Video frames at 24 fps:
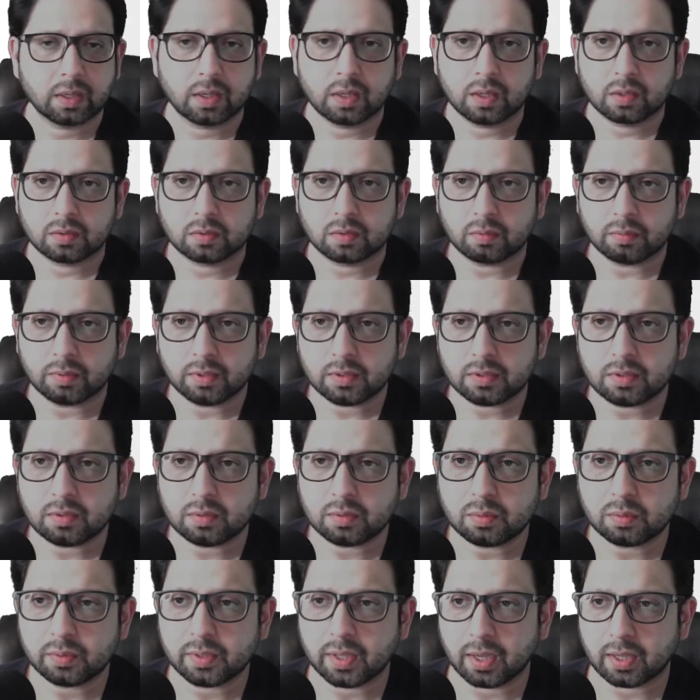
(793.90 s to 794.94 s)
So once you
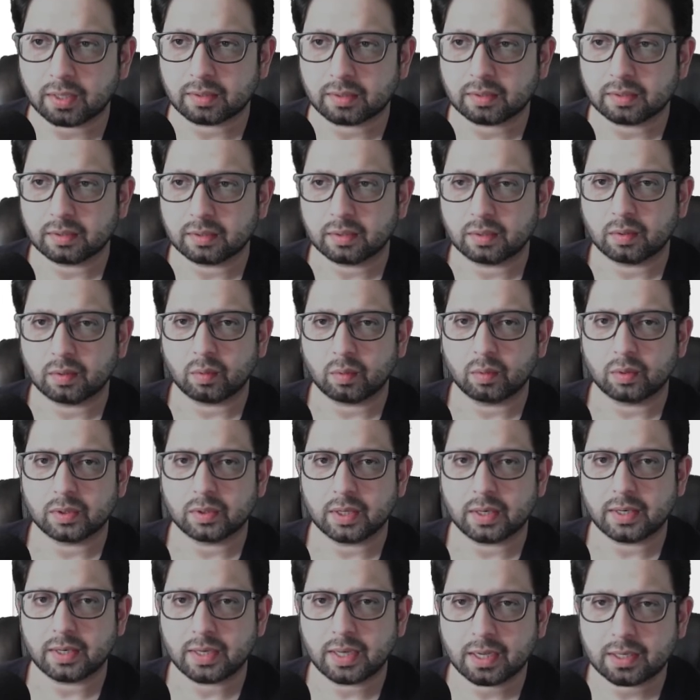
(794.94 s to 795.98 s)
do that, the
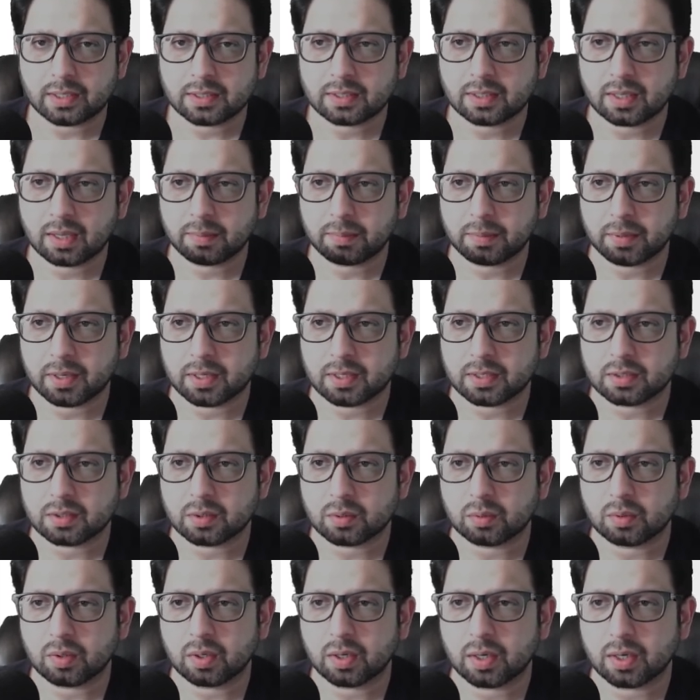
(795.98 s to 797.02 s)
next step is
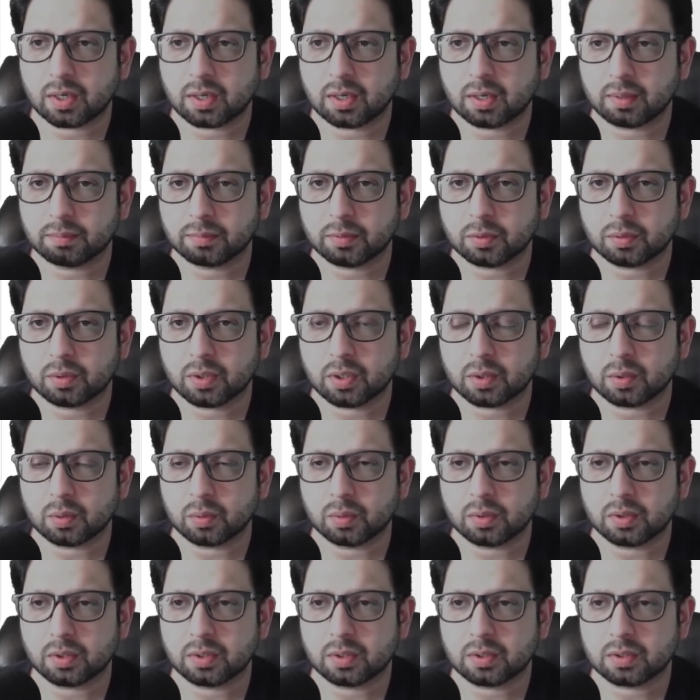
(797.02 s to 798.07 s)
you're gonna come to the
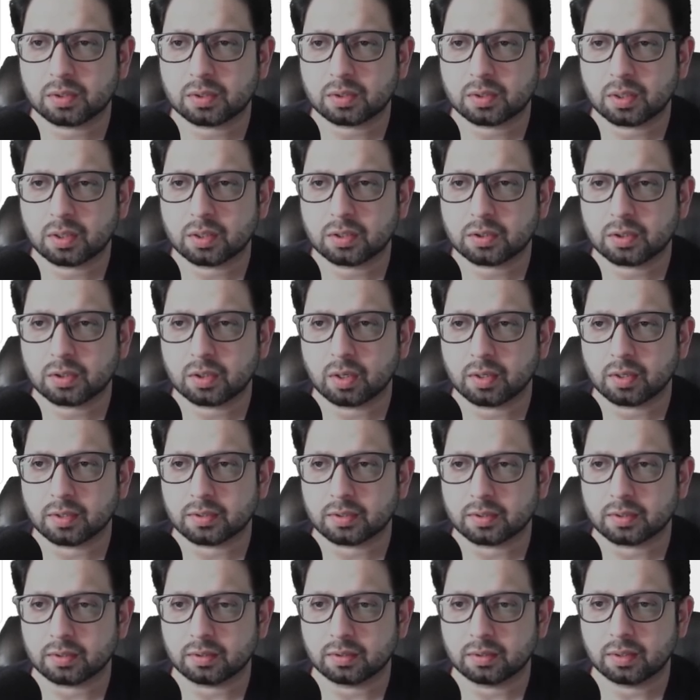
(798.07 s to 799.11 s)
Google Search
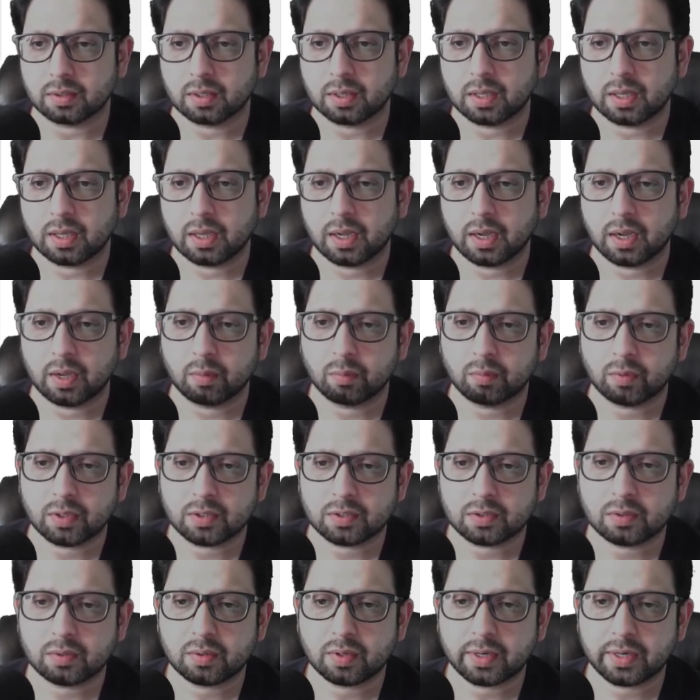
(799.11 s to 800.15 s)
Console, and
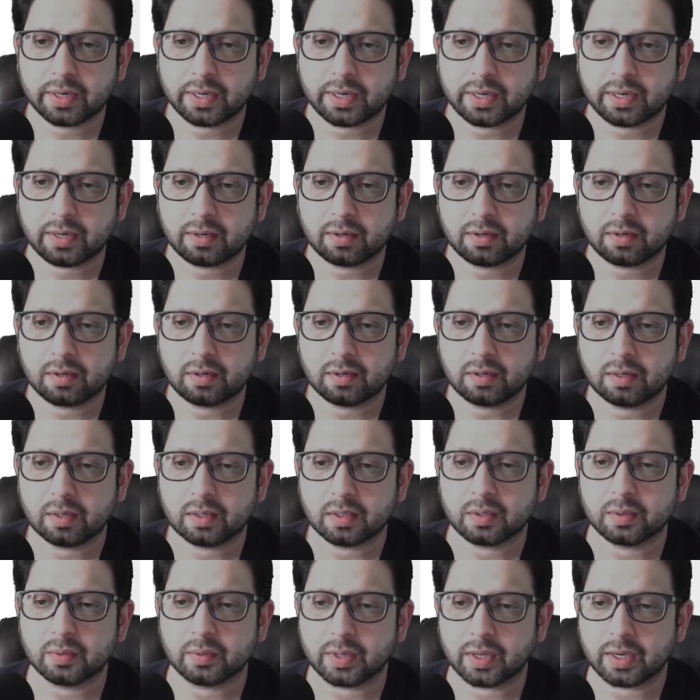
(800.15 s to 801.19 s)
once you are here,
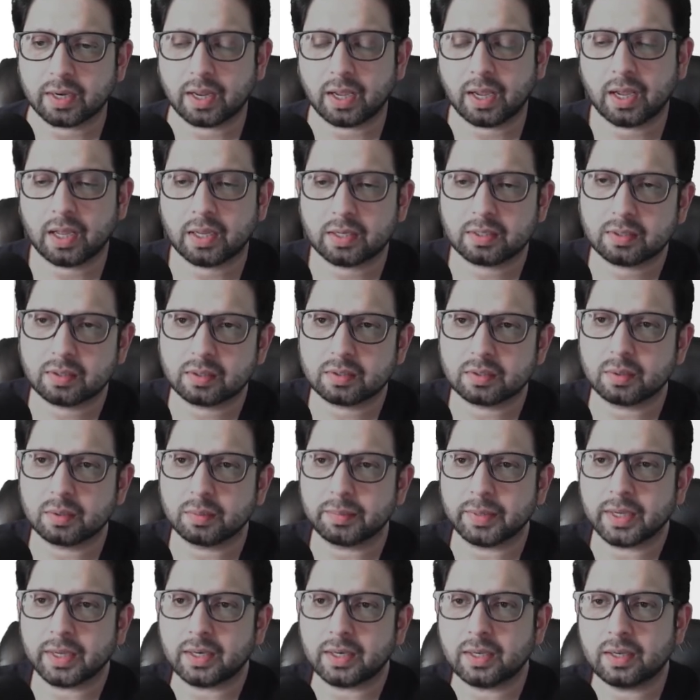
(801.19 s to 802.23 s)
you can add your
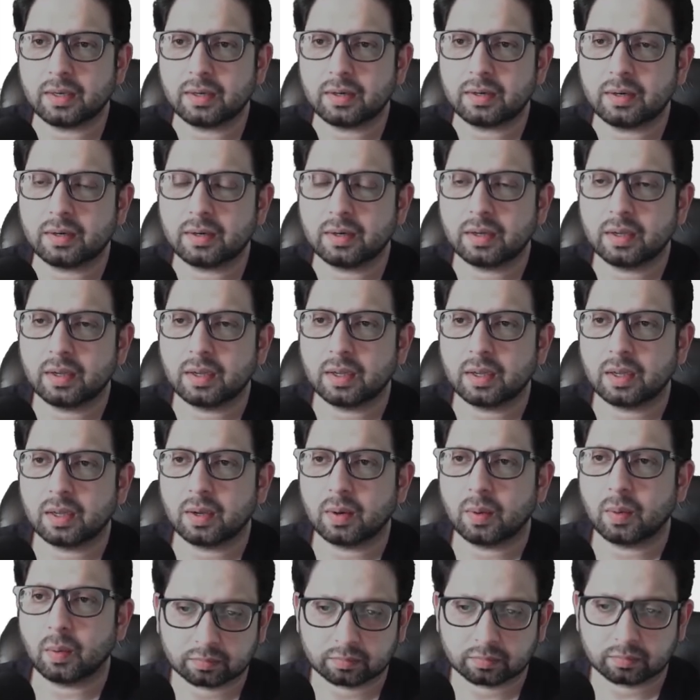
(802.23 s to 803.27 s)
domain here.
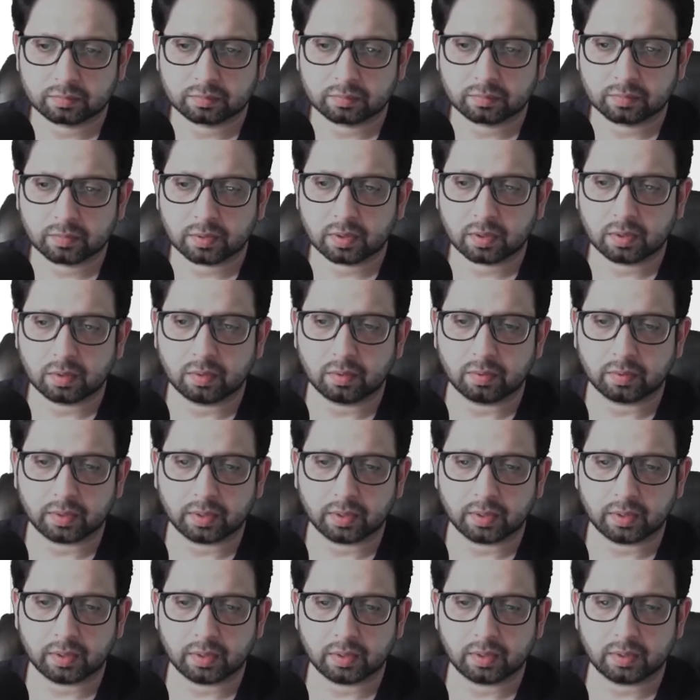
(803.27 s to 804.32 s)
Okay,
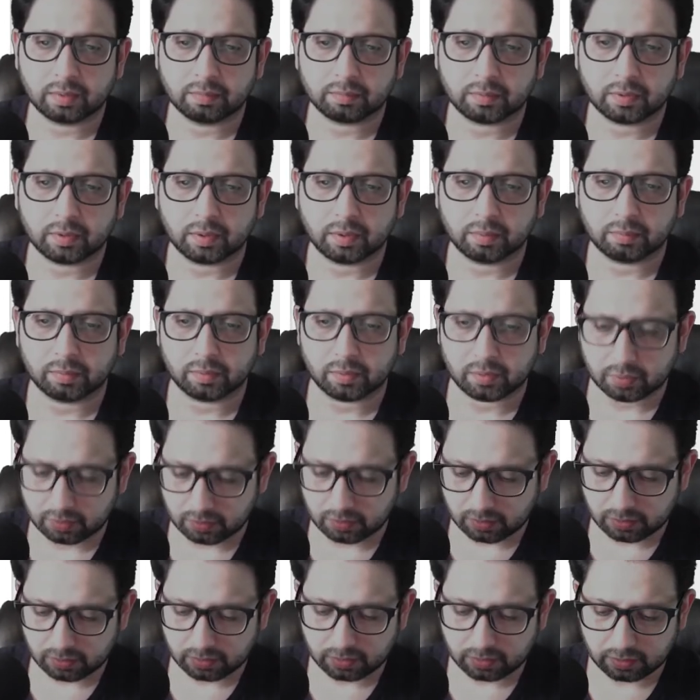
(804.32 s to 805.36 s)
I'm gonna put it
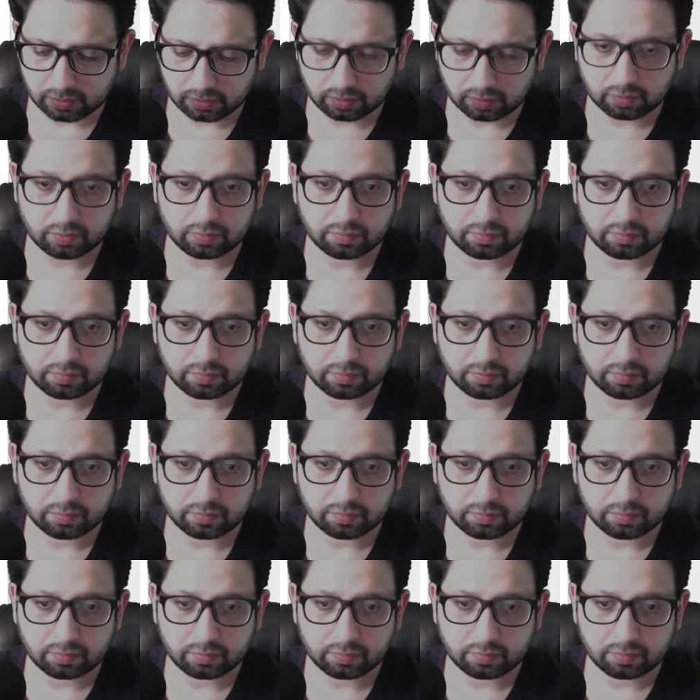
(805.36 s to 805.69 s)
here.